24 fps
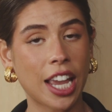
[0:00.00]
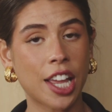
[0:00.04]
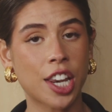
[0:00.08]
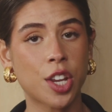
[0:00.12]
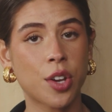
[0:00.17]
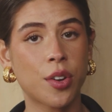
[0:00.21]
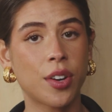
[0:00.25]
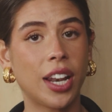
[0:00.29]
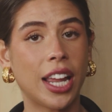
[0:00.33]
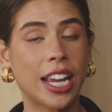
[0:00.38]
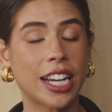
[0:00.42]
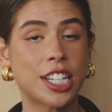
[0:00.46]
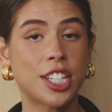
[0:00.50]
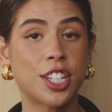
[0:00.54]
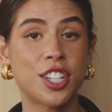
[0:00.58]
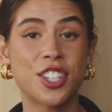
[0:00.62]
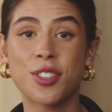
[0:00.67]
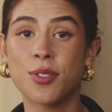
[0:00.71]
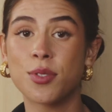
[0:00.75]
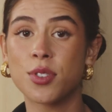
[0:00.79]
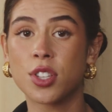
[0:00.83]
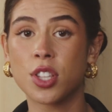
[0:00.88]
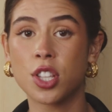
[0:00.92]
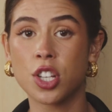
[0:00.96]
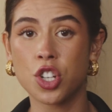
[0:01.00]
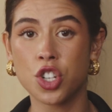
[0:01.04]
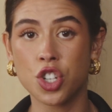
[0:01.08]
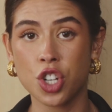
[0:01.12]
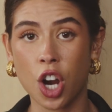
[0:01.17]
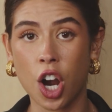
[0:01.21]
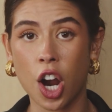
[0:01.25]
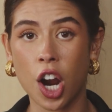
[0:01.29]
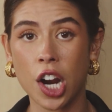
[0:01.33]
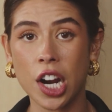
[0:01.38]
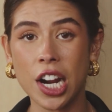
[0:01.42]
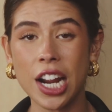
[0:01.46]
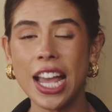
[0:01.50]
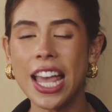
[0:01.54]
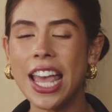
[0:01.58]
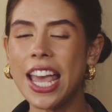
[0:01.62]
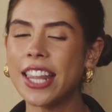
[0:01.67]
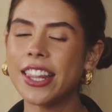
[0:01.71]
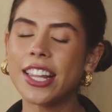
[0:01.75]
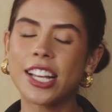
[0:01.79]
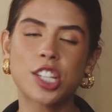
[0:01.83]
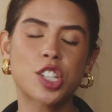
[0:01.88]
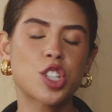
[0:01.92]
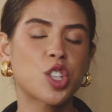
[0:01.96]
and you'd like to use the jar,
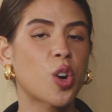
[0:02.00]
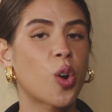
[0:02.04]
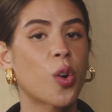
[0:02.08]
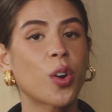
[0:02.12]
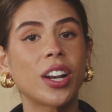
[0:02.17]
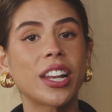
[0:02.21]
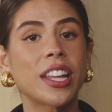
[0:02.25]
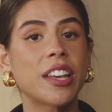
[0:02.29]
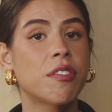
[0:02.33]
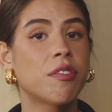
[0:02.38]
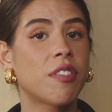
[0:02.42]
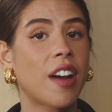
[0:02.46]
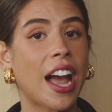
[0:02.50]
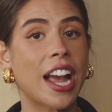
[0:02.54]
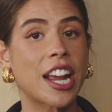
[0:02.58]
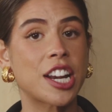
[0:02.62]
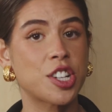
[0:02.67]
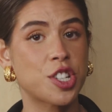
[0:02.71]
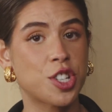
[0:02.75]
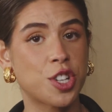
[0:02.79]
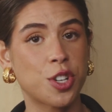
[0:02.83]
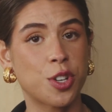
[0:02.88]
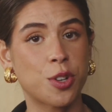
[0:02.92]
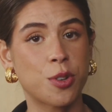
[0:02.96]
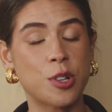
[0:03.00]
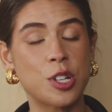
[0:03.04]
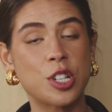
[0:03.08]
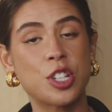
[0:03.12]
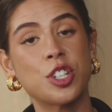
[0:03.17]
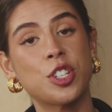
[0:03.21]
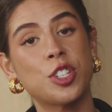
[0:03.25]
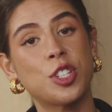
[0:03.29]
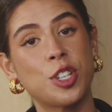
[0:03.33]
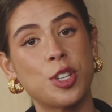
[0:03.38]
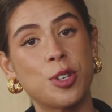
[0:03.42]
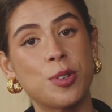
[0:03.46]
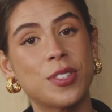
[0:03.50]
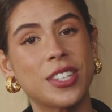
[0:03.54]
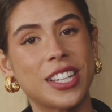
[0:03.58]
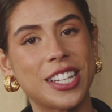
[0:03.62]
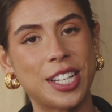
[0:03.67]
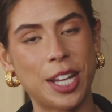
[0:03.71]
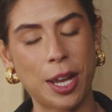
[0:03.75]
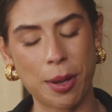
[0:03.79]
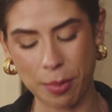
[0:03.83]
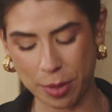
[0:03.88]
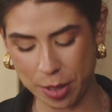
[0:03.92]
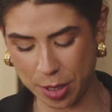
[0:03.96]
that's totally fine too. Just use a
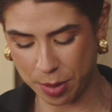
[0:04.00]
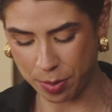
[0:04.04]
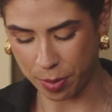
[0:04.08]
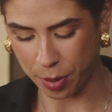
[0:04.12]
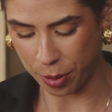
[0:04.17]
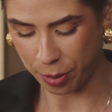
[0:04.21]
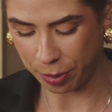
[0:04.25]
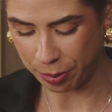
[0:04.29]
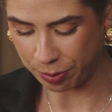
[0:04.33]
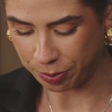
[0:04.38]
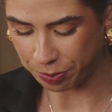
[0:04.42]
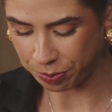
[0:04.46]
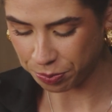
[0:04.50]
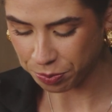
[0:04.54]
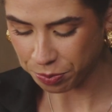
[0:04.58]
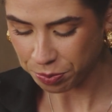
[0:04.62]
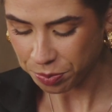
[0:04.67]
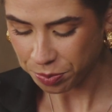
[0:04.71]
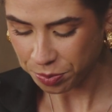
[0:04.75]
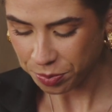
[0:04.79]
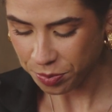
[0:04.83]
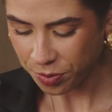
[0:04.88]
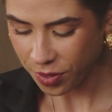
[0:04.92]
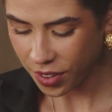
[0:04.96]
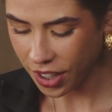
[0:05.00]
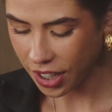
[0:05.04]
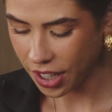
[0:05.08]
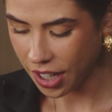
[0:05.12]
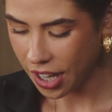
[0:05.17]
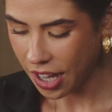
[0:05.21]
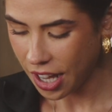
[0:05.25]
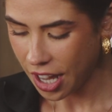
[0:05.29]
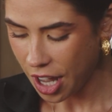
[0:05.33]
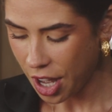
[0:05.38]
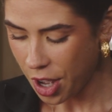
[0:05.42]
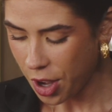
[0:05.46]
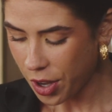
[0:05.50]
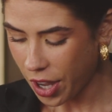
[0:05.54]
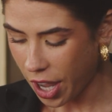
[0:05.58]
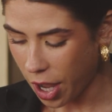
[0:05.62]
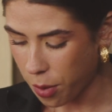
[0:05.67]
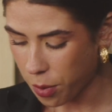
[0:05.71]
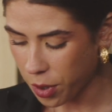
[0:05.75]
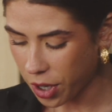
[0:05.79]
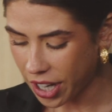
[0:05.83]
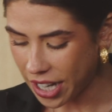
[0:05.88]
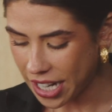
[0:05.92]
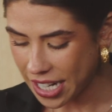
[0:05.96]
tablespoon. Okay,
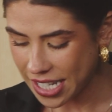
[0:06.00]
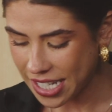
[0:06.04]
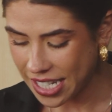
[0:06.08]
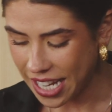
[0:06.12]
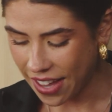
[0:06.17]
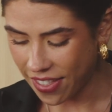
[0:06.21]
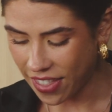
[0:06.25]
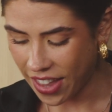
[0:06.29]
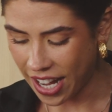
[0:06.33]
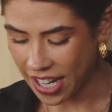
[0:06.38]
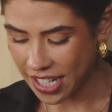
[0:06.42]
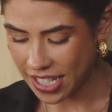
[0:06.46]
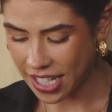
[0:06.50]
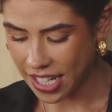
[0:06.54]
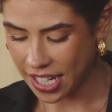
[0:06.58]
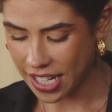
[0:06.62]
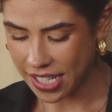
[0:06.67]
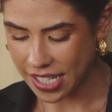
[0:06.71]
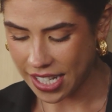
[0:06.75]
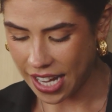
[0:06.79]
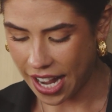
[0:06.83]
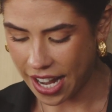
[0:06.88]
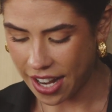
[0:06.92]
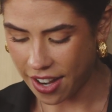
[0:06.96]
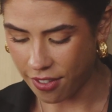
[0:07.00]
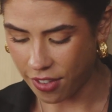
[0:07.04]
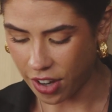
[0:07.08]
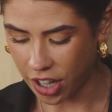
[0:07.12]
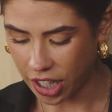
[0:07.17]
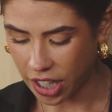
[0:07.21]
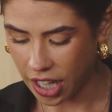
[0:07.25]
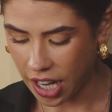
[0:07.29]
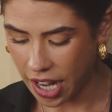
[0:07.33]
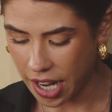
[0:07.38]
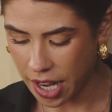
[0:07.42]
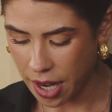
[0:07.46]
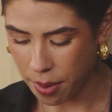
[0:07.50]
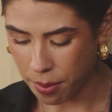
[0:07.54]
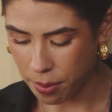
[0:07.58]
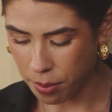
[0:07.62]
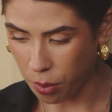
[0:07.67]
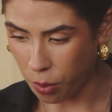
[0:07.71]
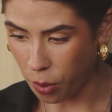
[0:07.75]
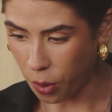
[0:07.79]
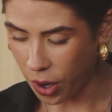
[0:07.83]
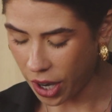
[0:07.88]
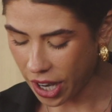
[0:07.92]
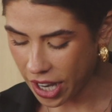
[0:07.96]
we're gonna set that to the side of our cutting
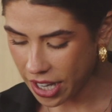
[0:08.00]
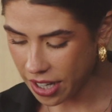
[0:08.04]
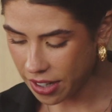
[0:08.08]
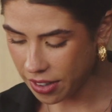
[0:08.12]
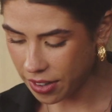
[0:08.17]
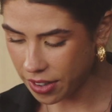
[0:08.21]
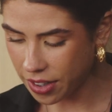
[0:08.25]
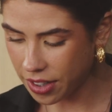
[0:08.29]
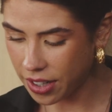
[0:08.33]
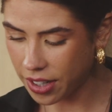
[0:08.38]
board.